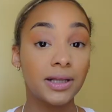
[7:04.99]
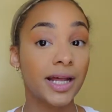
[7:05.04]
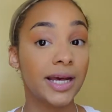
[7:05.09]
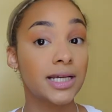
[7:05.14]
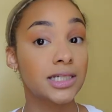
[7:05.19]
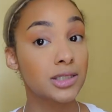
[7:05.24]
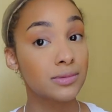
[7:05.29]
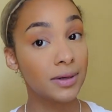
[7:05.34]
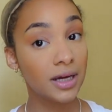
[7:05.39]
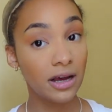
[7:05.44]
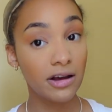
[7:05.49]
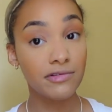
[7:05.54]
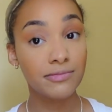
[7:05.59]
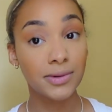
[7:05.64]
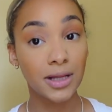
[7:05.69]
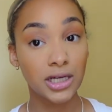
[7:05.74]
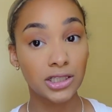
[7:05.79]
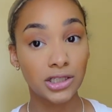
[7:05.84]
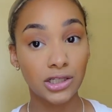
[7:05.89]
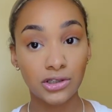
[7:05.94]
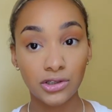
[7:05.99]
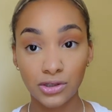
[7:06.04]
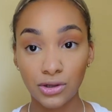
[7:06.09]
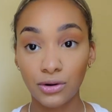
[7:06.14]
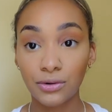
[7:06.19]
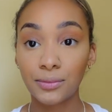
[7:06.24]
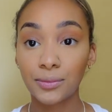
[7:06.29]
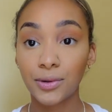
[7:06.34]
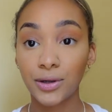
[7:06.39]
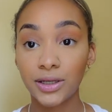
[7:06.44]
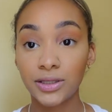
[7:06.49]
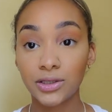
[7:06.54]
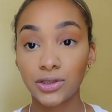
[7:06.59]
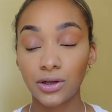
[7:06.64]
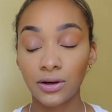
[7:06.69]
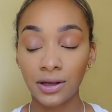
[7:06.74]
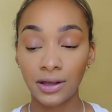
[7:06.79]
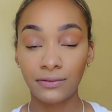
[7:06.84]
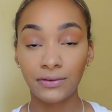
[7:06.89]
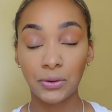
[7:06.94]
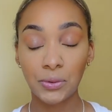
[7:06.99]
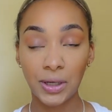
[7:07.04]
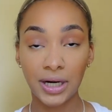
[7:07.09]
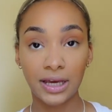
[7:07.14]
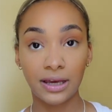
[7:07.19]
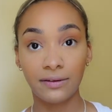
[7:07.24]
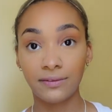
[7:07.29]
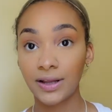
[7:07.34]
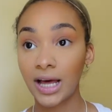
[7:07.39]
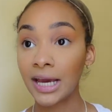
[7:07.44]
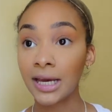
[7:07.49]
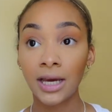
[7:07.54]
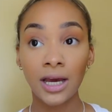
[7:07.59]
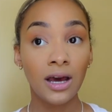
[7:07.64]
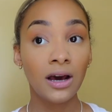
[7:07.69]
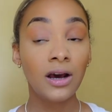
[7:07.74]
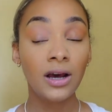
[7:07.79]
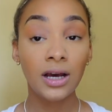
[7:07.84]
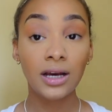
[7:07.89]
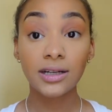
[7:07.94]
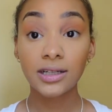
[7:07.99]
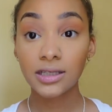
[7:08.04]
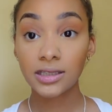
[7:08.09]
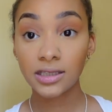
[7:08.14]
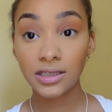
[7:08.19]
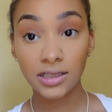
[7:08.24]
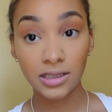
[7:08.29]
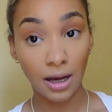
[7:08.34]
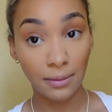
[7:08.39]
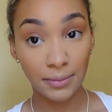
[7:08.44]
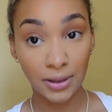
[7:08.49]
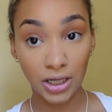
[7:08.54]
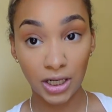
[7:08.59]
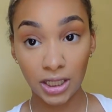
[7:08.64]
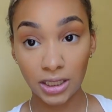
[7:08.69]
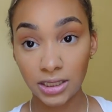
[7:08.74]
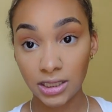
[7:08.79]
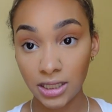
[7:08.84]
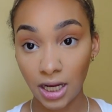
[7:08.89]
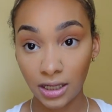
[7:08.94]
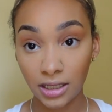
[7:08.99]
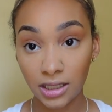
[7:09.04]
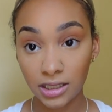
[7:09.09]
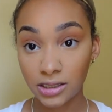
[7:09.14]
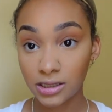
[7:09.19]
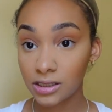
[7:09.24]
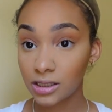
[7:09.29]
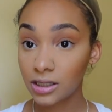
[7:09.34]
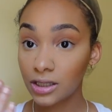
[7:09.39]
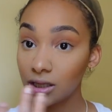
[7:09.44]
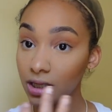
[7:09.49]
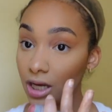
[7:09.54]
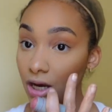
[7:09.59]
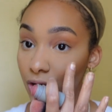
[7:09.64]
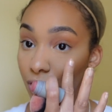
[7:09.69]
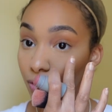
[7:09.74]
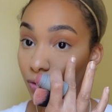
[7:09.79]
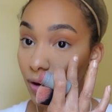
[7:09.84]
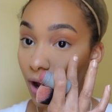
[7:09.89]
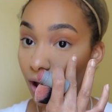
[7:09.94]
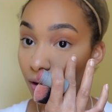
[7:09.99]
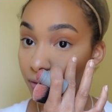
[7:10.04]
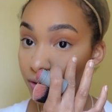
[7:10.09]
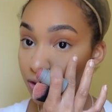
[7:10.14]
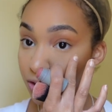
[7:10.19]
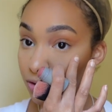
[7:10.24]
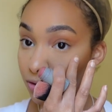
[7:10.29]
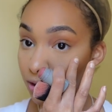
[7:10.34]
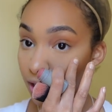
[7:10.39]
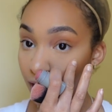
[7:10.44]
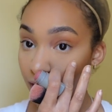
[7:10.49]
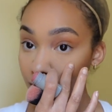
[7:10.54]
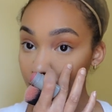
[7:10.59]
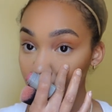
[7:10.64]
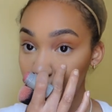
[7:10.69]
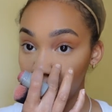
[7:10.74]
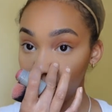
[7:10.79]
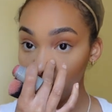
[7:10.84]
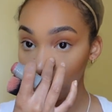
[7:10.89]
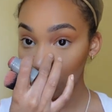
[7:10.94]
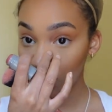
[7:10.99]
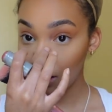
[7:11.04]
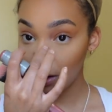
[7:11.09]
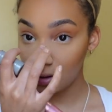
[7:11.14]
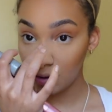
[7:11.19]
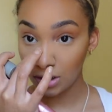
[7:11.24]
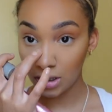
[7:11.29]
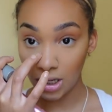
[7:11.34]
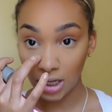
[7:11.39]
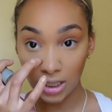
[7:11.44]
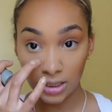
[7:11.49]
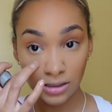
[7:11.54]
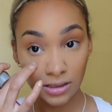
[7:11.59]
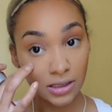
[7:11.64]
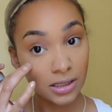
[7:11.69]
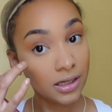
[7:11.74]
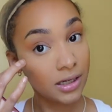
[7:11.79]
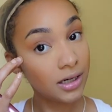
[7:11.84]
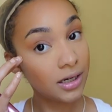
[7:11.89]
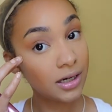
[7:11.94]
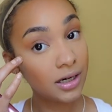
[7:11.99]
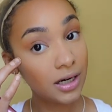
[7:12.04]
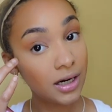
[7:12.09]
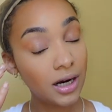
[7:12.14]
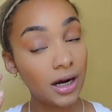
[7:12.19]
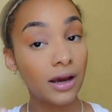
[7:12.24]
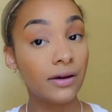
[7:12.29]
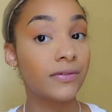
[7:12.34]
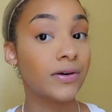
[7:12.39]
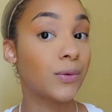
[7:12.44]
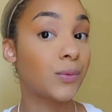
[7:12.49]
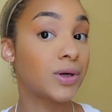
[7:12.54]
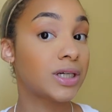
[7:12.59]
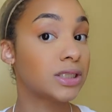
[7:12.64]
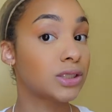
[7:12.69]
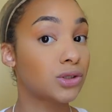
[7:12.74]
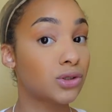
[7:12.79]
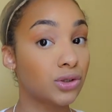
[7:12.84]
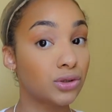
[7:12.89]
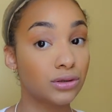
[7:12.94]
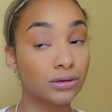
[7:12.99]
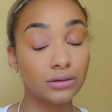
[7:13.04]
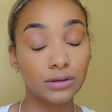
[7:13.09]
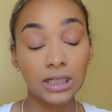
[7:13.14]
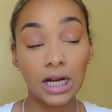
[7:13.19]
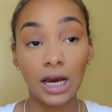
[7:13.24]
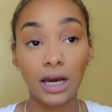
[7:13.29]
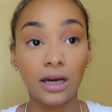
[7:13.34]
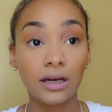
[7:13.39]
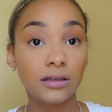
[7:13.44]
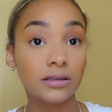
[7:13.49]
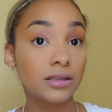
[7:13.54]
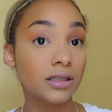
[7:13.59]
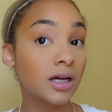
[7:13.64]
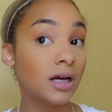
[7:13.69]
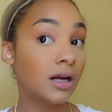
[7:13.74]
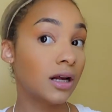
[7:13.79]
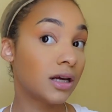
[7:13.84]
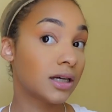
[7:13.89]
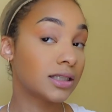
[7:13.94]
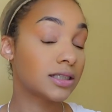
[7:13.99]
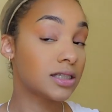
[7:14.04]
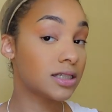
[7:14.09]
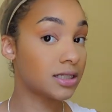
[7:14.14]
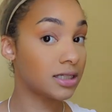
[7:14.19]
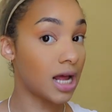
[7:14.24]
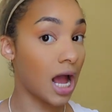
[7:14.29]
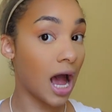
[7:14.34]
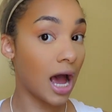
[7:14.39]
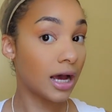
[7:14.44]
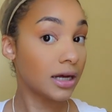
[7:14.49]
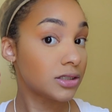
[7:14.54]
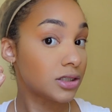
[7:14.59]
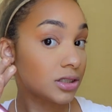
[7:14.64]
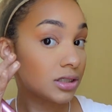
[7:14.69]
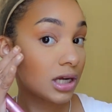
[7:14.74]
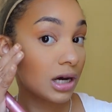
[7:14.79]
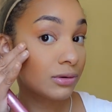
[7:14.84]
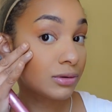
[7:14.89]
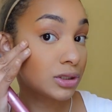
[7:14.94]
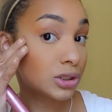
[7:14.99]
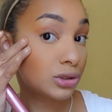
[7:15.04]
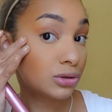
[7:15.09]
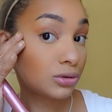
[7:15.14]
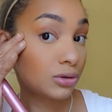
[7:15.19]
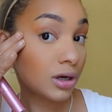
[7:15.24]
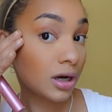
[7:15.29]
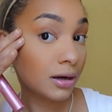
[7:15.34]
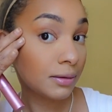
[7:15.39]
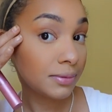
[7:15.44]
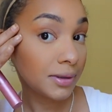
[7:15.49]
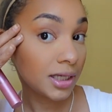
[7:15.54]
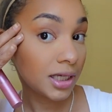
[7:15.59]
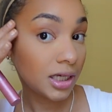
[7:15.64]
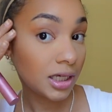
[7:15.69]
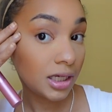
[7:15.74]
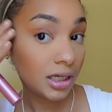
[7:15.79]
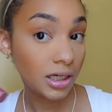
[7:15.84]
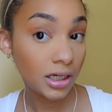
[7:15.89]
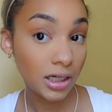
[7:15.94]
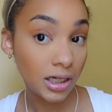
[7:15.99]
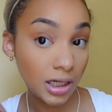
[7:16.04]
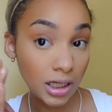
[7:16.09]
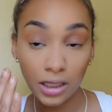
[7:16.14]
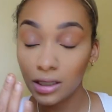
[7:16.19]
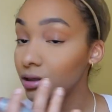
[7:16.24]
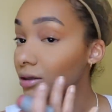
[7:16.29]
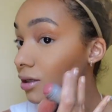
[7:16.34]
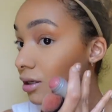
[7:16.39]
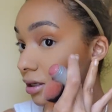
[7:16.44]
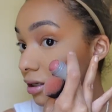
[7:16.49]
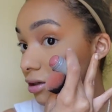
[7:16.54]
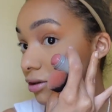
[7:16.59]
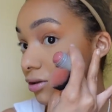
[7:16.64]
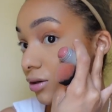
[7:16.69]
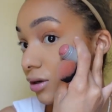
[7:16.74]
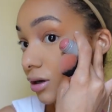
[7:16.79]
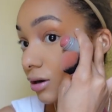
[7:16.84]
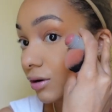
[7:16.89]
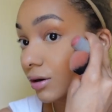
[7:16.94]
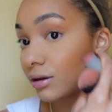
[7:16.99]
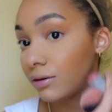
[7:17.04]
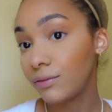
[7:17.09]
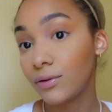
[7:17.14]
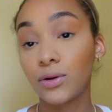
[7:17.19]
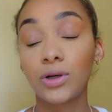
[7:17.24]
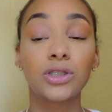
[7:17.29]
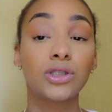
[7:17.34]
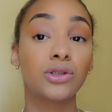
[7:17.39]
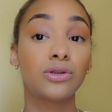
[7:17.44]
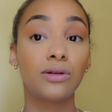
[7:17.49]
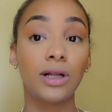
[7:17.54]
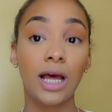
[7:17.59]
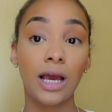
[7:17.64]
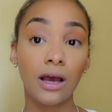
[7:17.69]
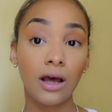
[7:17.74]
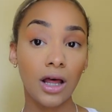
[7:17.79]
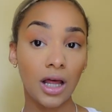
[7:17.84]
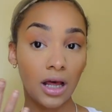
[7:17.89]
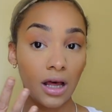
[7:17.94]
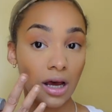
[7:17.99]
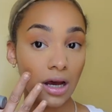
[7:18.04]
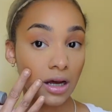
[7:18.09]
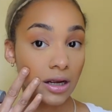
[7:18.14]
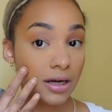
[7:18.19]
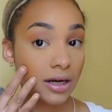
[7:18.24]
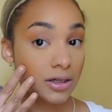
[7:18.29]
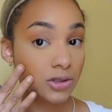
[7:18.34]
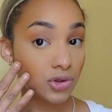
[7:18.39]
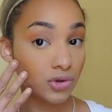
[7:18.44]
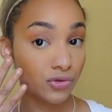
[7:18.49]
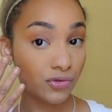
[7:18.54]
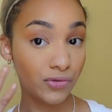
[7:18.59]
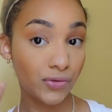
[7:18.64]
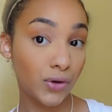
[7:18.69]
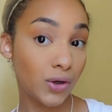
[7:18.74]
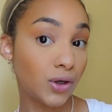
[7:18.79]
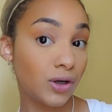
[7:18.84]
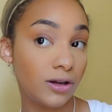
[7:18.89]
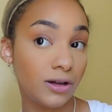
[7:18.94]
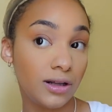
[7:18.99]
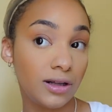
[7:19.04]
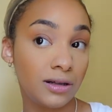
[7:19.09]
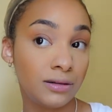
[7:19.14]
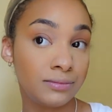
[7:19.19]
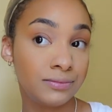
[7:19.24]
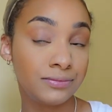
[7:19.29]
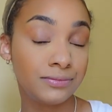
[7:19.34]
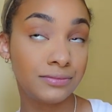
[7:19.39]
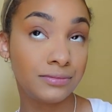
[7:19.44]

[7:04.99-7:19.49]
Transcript: placement of blush is so important. So if you wanna give like summer sunless glow, I would do like across here. If I wanted to do like snatched, I would do up here, you know, and if I wanted to do like a nice full